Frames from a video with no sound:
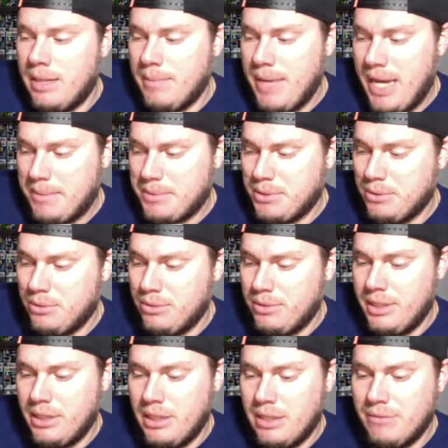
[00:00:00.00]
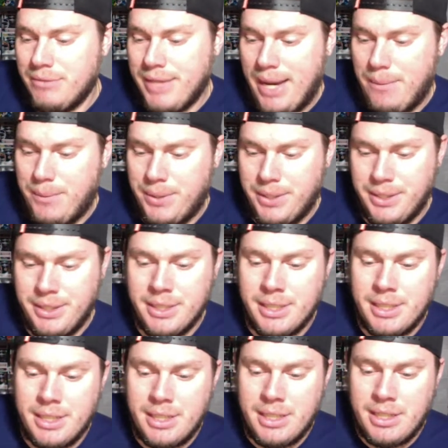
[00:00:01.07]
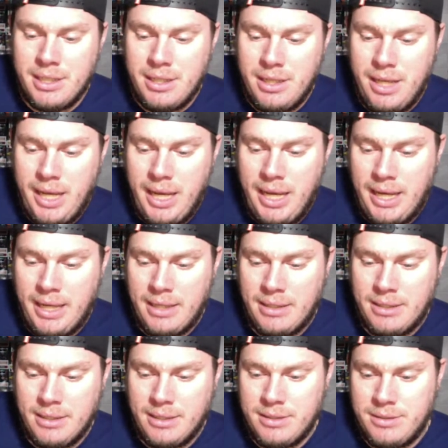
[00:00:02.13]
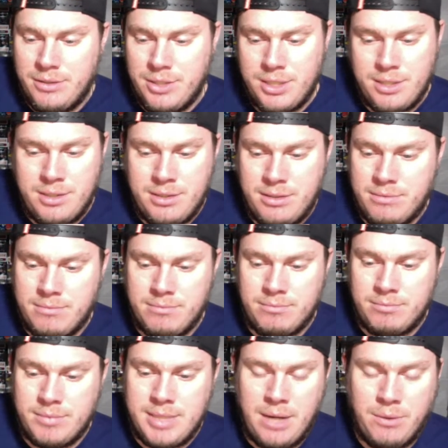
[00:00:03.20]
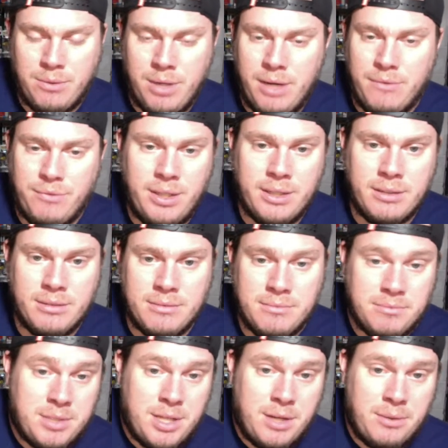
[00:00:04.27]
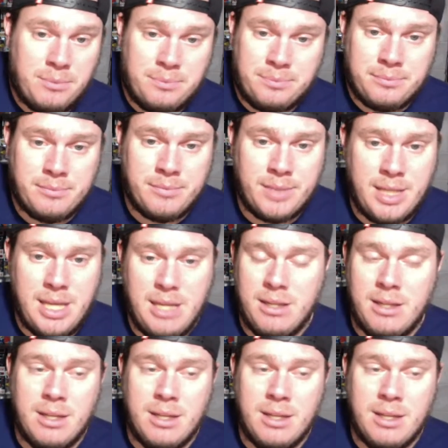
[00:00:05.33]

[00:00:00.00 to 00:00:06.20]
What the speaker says: Absolutely love that one, and just downright fun. So keep